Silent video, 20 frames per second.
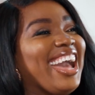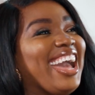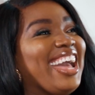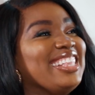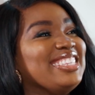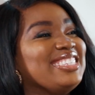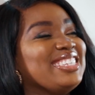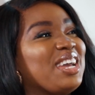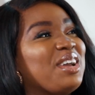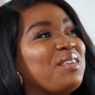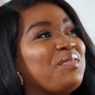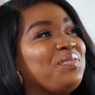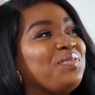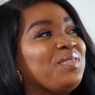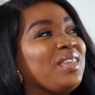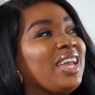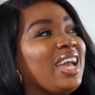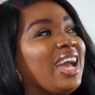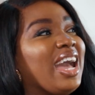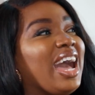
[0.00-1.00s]
And
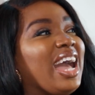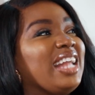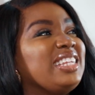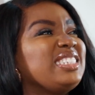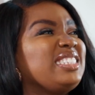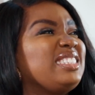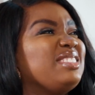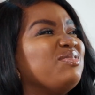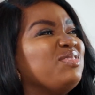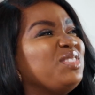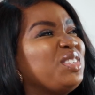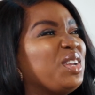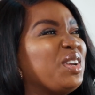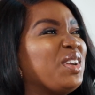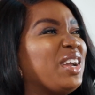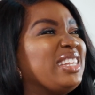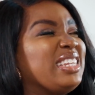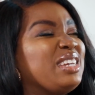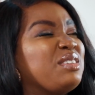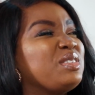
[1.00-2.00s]
I just,
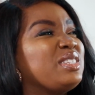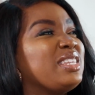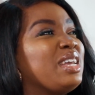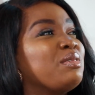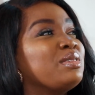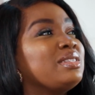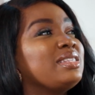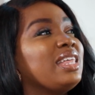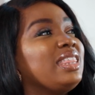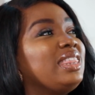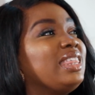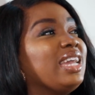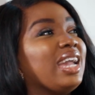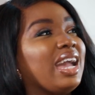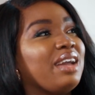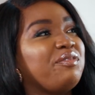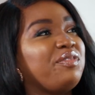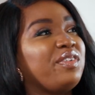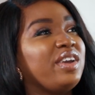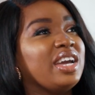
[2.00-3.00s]
it was nothing
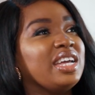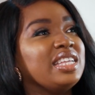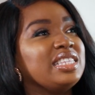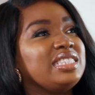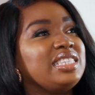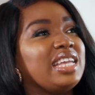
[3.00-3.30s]
at first.